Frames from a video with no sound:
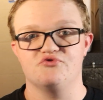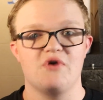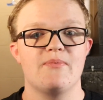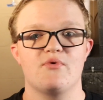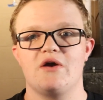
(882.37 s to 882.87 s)

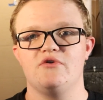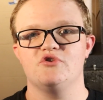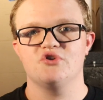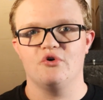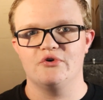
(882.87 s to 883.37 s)
drape around
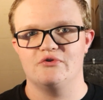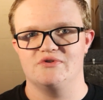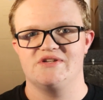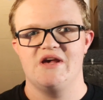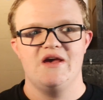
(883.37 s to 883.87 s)
your
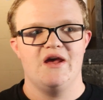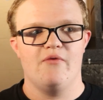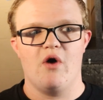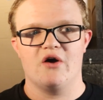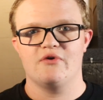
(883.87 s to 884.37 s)
shoulders
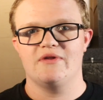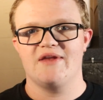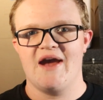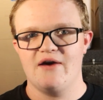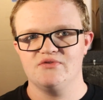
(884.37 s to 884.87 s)
and walk around
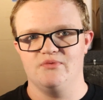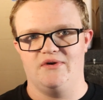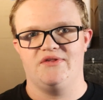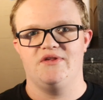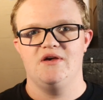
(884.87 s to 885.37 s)
the house
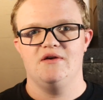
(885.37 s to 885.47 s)
with.